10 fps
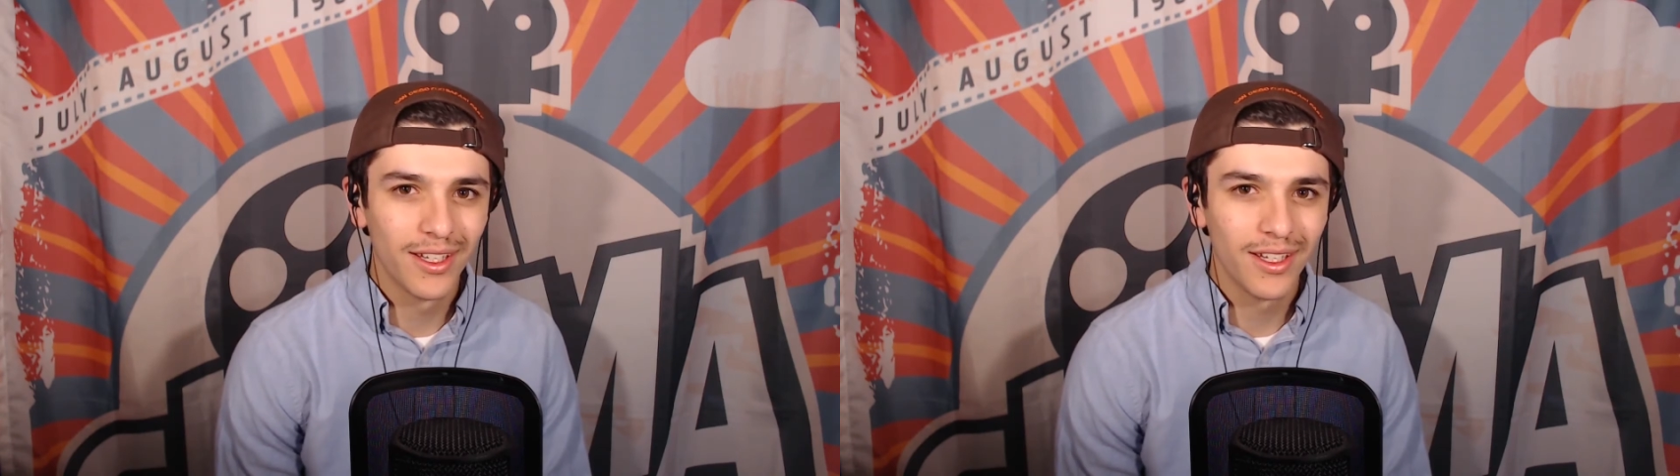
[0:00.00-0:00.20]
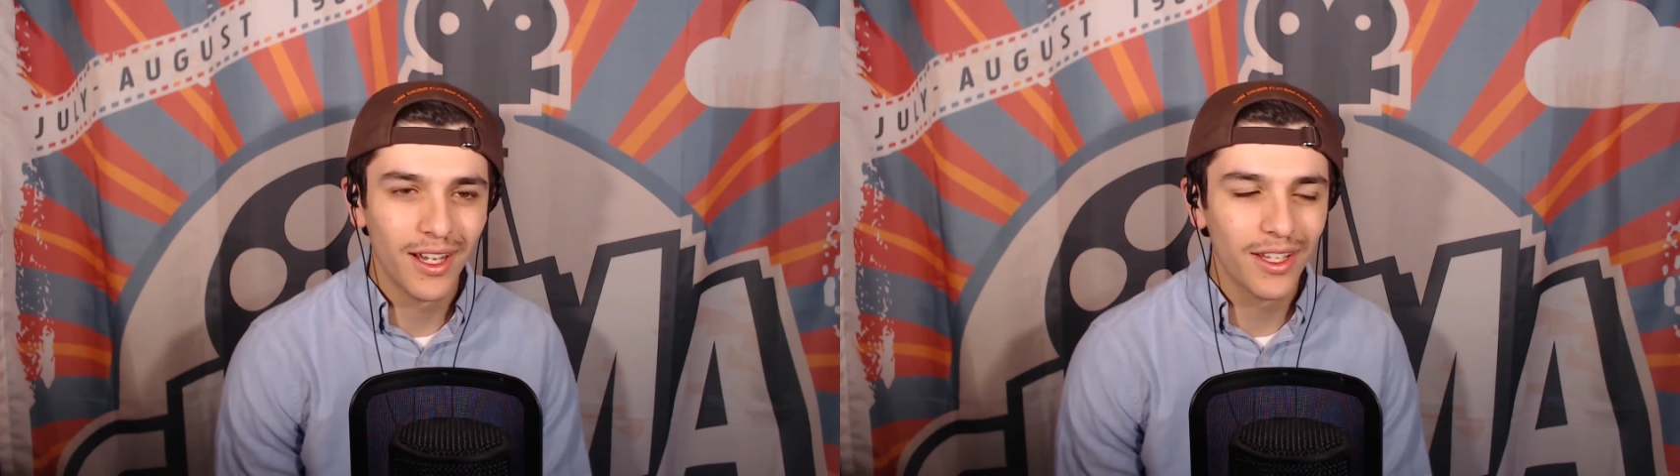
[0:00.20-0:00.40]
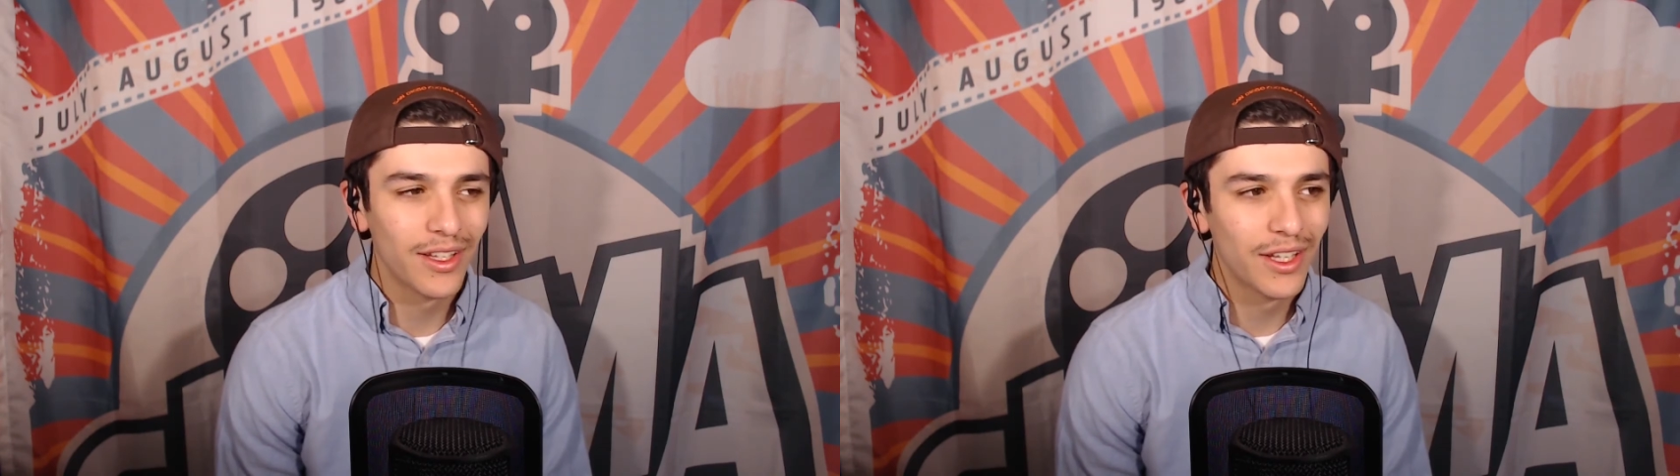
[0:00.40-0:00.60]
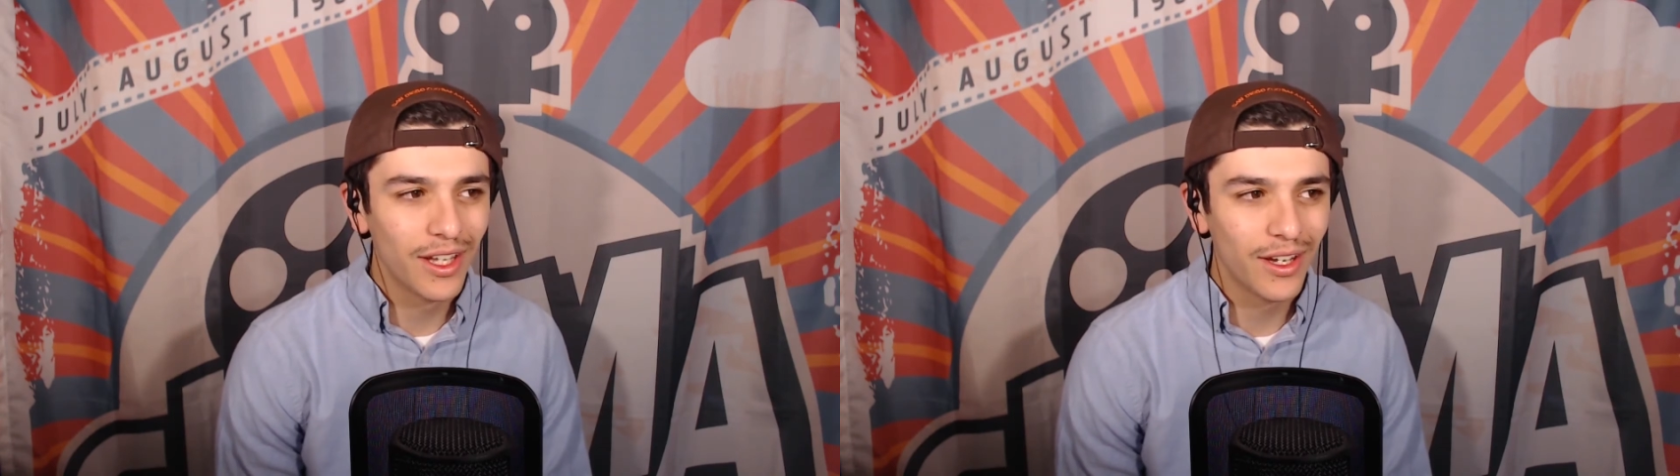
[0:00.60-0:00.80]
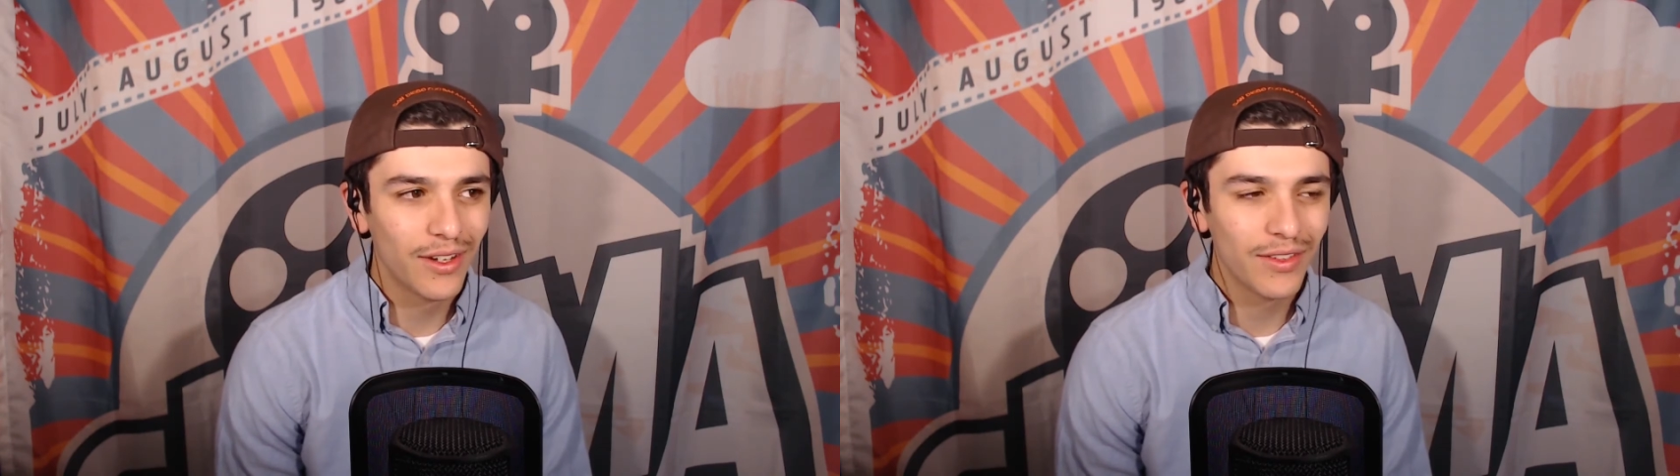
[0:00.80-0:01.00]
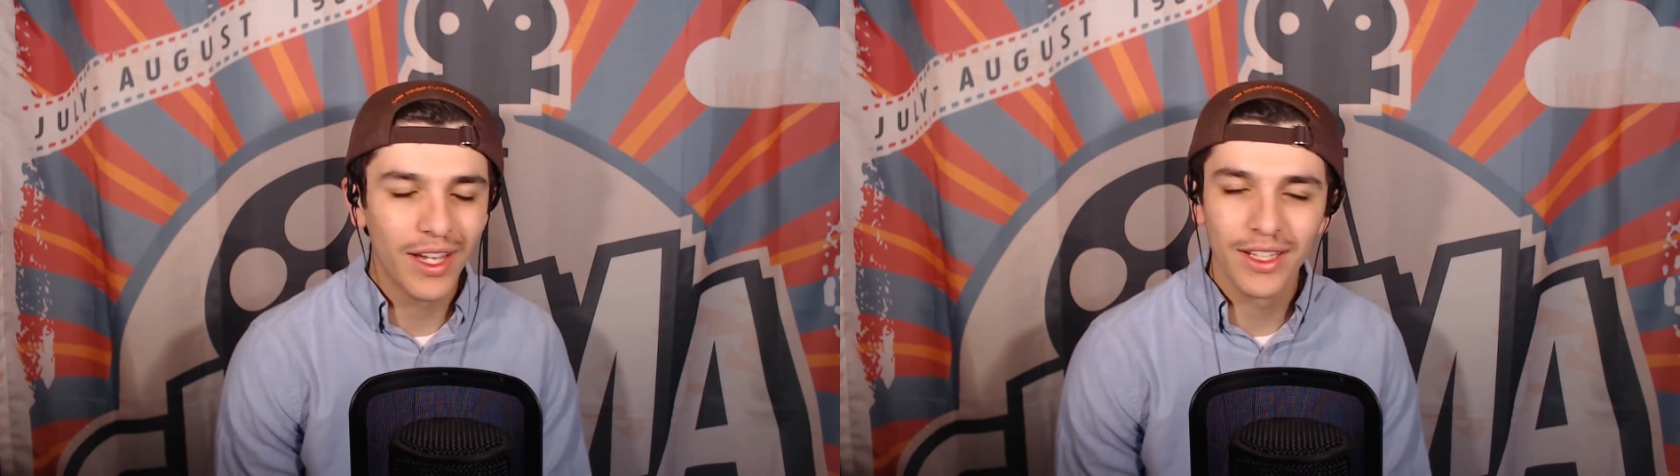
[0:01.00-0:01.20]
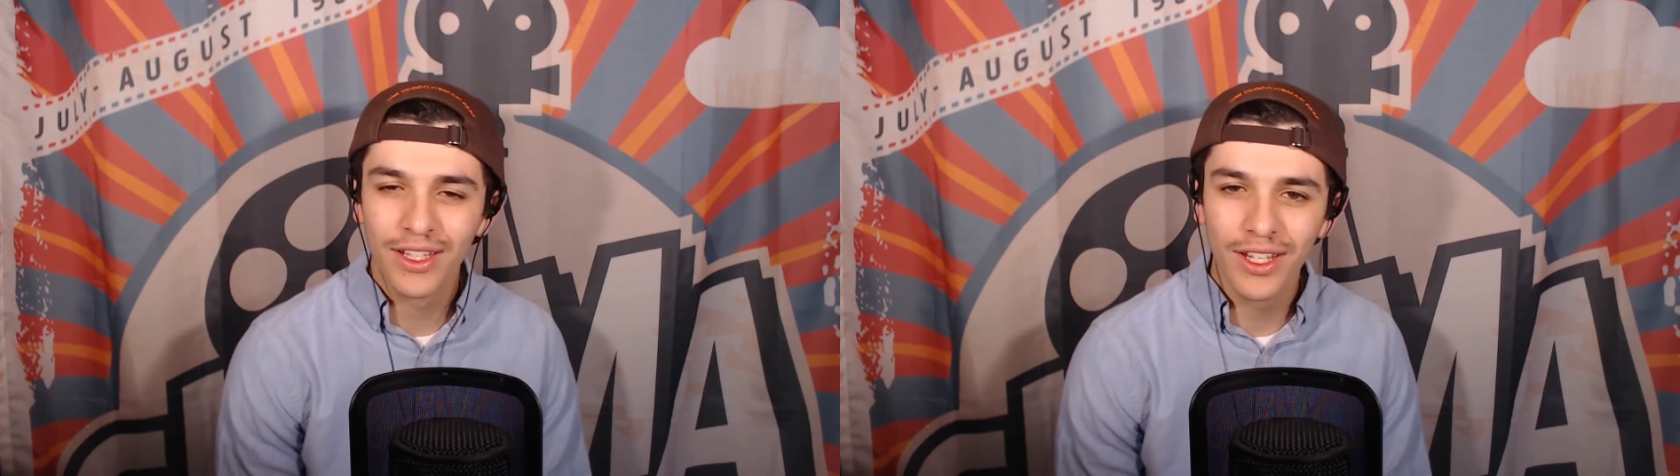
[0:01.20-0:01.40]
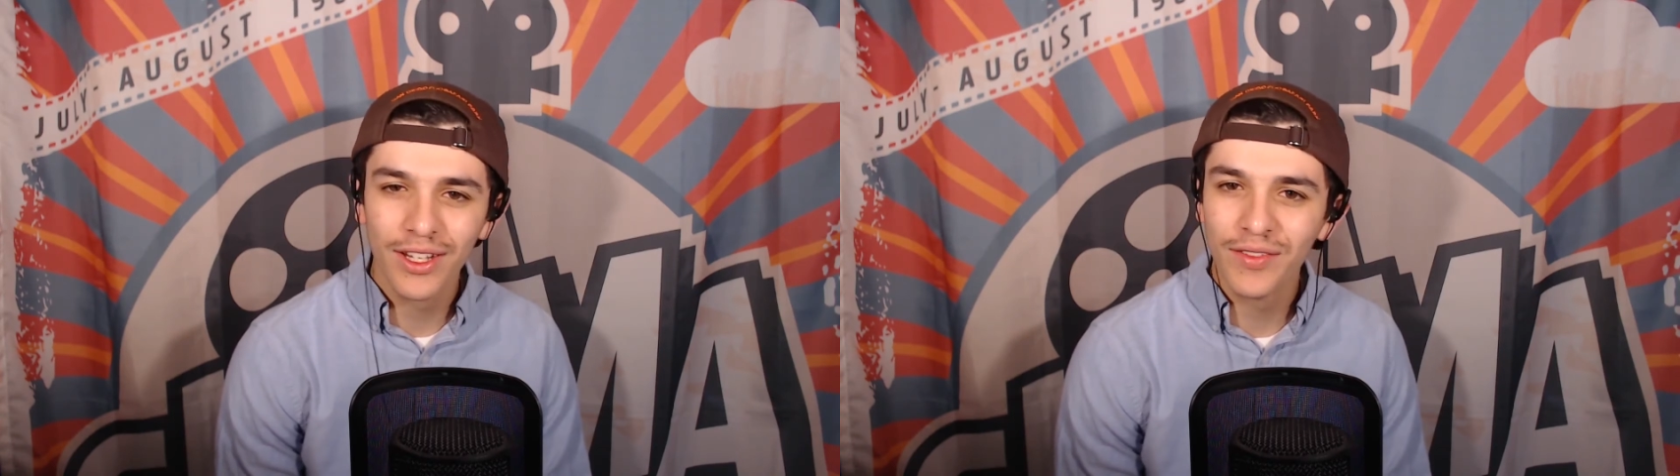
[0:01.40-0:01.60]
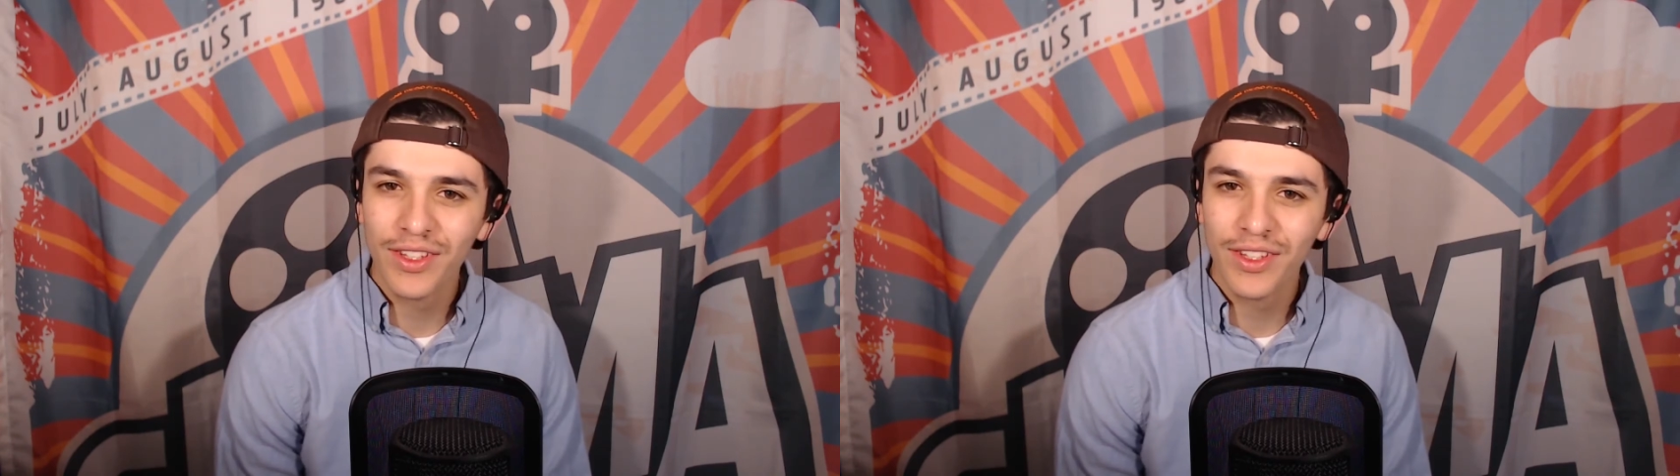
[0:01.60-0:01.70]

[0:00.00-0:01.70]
I love that